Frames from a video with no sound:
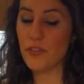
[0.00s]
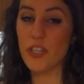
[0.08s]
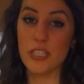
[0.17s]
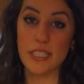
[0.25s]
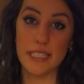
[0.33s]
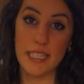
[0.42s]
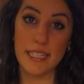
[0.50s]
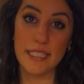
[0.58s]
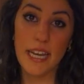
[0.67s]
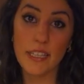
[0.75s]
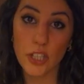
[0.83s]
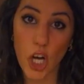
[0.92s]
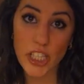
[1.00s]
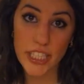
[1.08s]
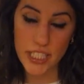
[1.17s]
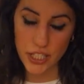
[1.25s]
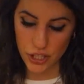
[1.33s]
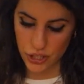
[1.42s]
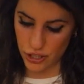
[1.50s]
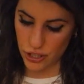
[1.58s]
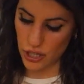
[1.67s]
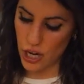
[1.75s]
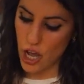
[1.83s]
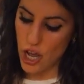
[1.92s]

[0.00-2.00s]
first because they take longest to cook.